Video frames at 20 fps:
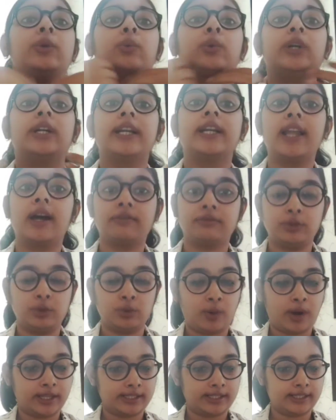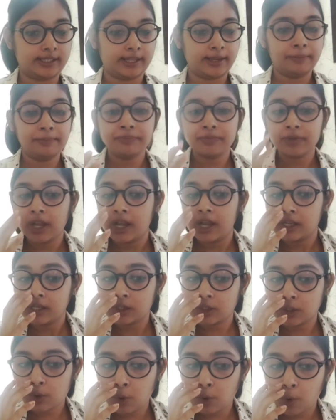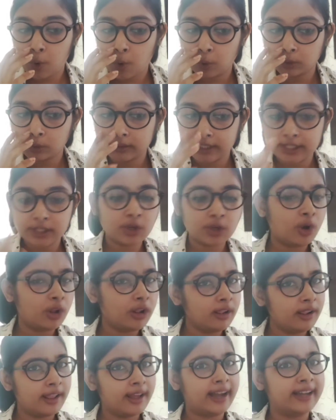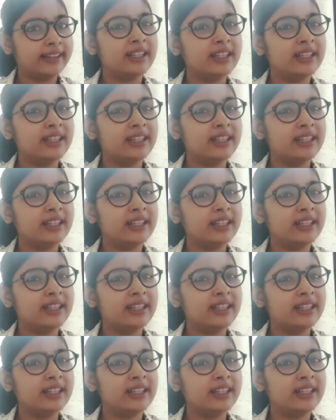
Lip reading: I would love to answer them. So that's all.